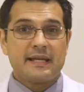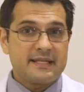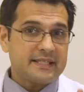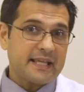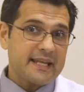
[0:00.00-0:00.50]
The
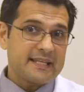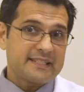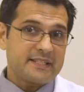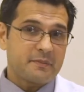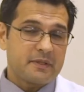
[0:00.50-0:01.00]
second
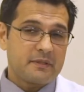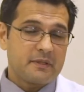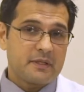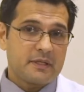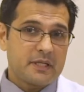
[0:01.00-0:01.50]
assessment
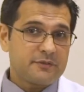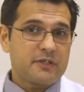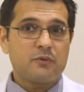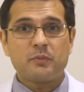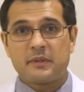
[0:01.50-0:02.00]
is for
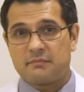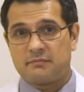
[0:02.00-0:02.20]
the woman.